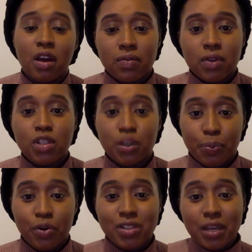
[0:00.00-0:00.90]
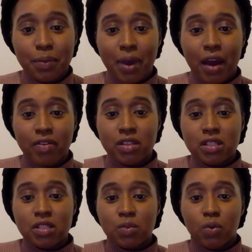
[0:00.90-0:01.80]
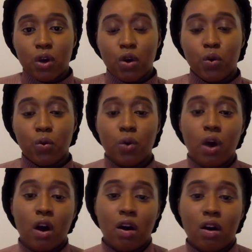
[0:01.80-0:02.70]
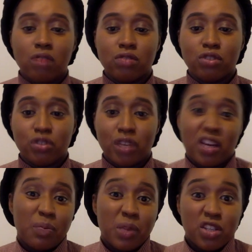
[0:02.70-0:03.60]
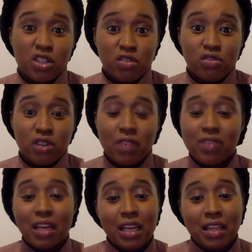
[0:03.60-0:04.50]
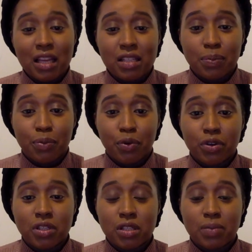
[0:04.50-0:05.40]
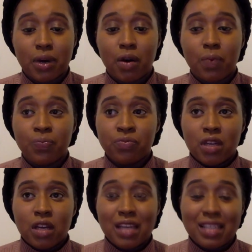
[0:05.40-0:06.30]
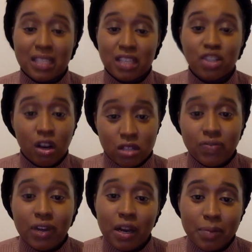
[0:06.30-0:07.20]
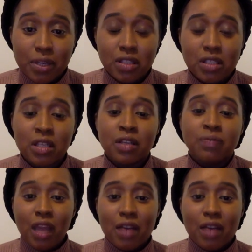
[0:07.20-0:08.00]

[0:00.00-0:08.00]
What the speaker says: supporting parents who are training up their children if they need that support as well, assessing child development at